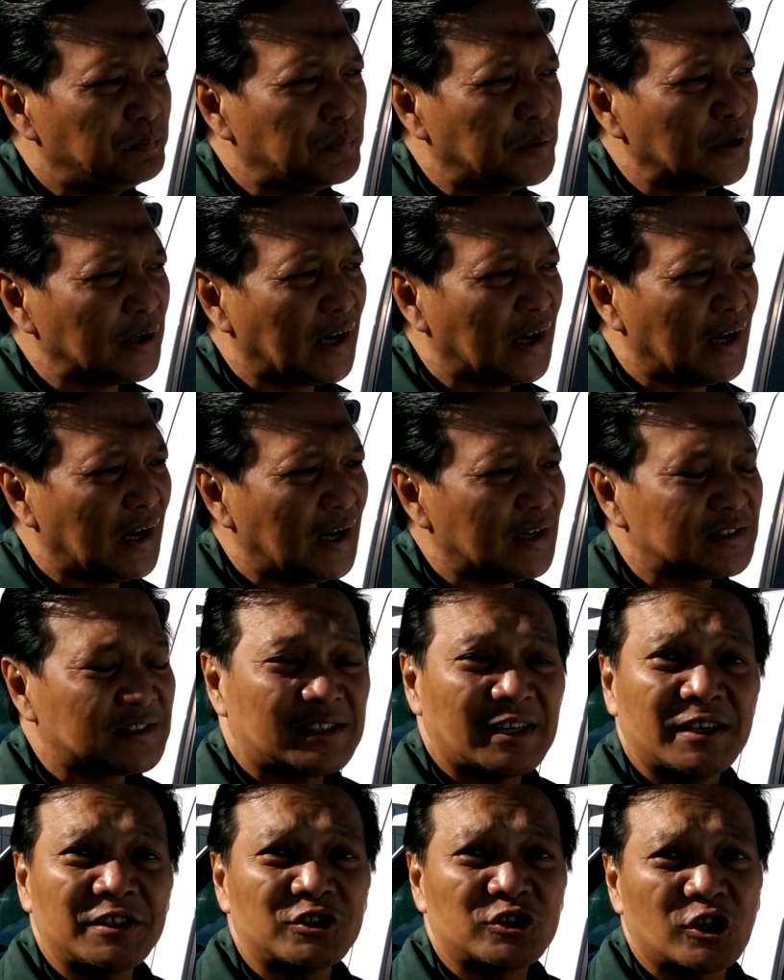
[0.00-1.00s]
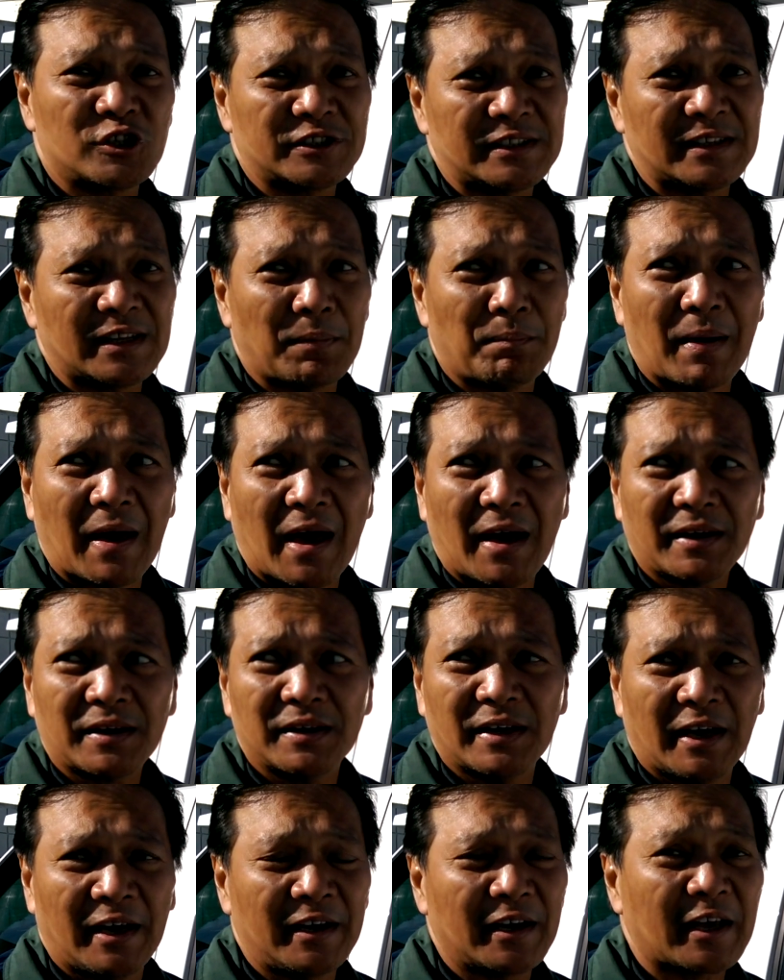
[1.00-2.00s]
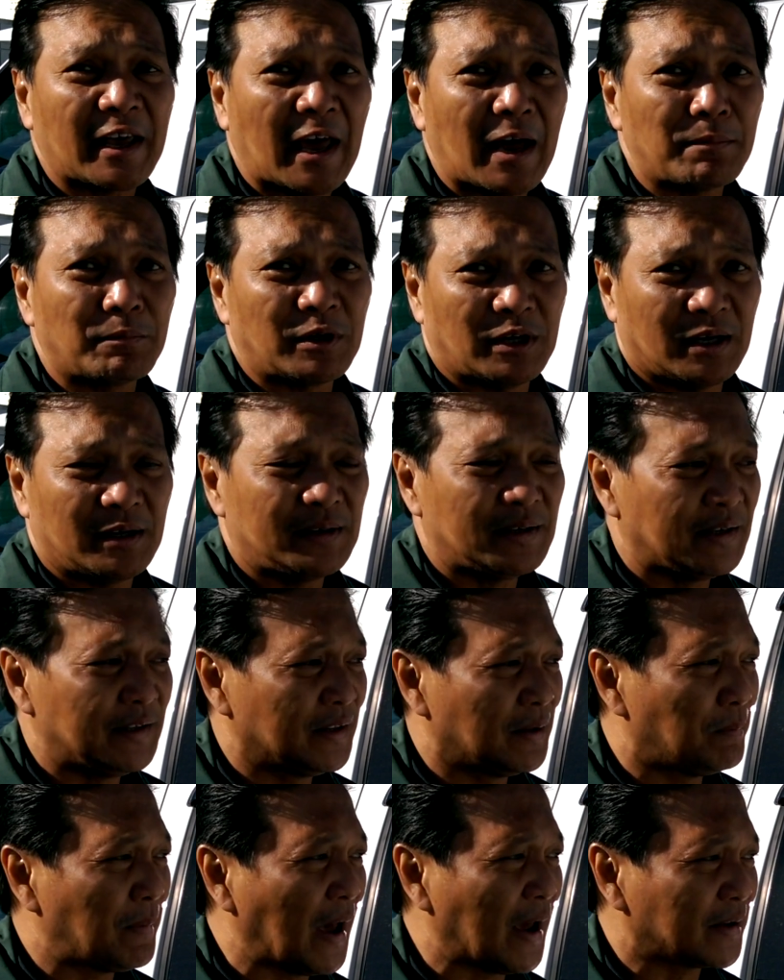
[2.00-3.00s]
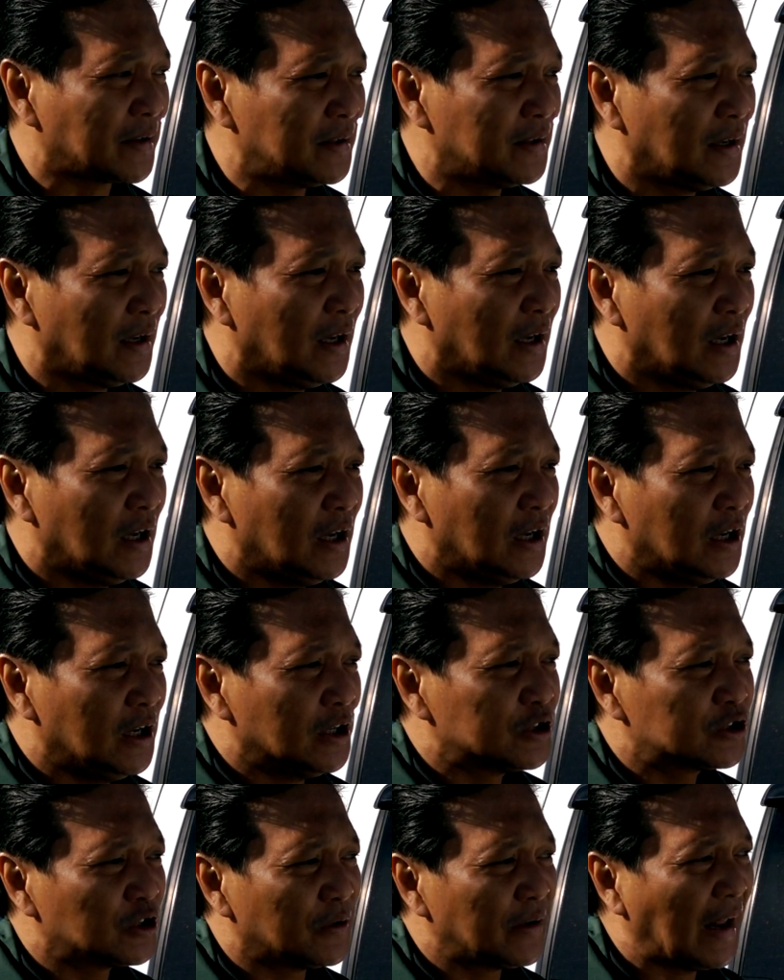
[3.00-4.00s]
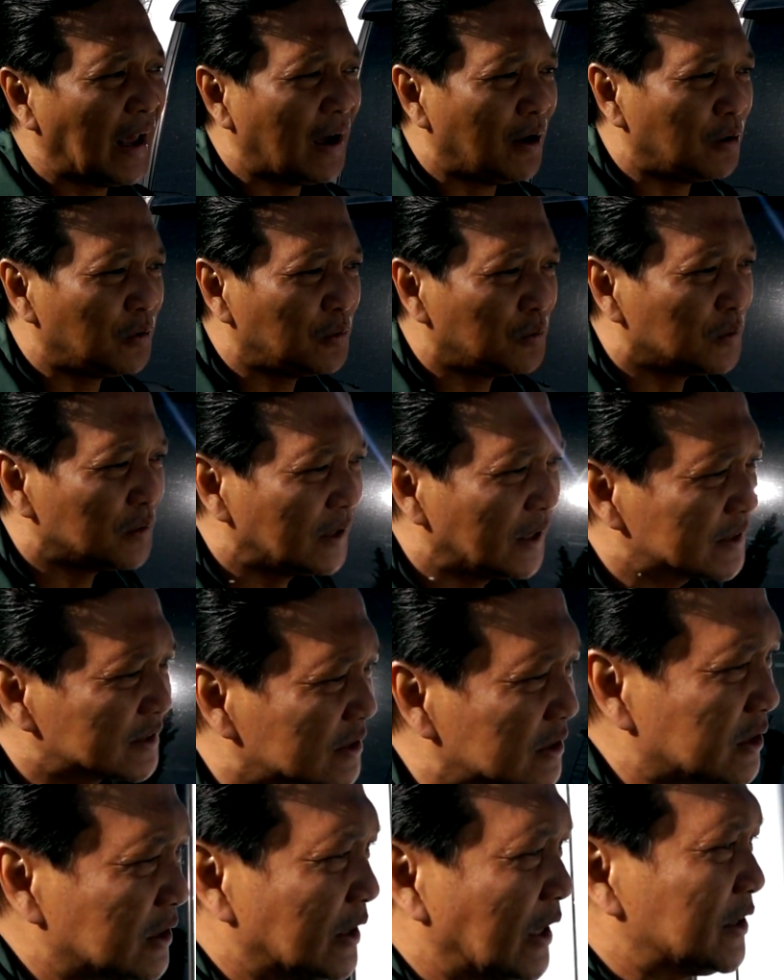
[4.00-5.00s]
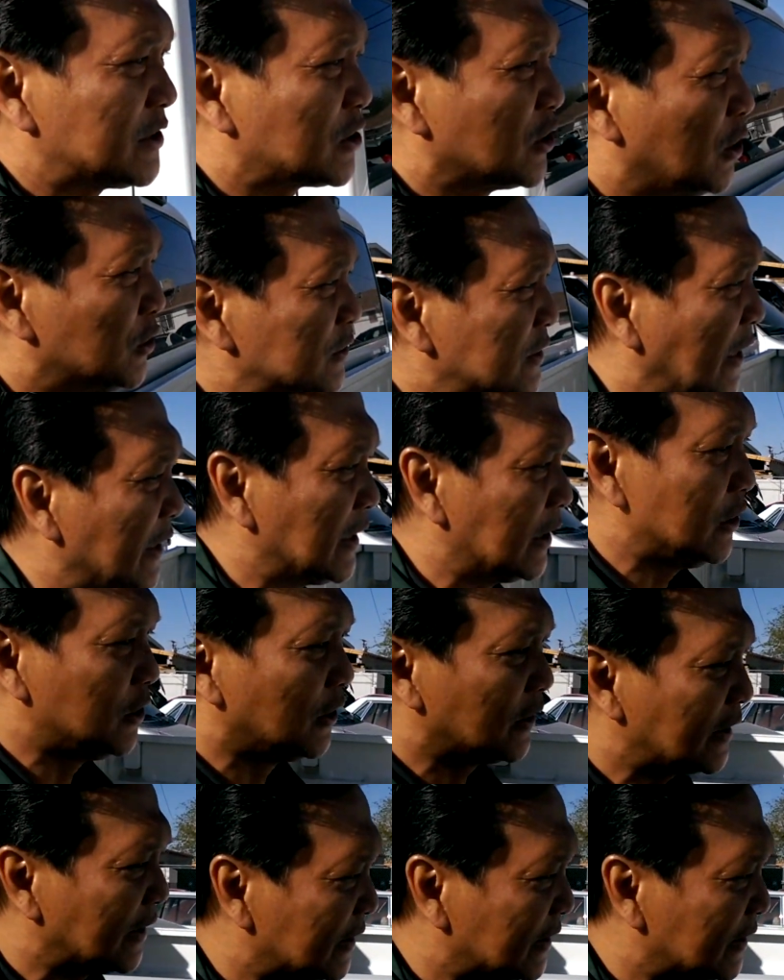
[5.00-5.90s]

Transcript: put sensors in the back and a camera in the back. So now let's go take a look